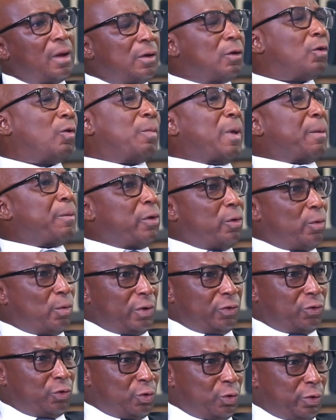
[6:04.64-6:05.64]
No, maybe you
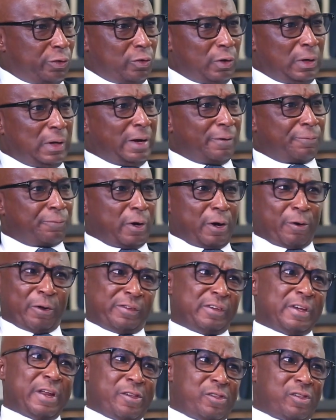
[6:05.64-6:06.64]
want to use your land for a
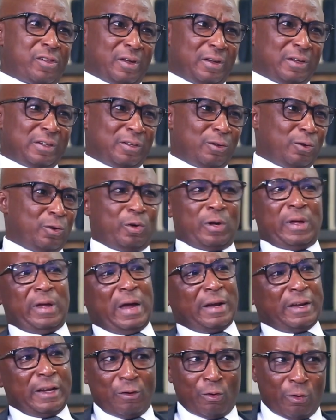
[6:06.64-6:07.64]
residential or
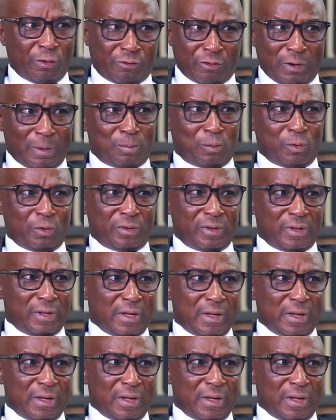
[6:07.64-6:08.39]
an industrial plot.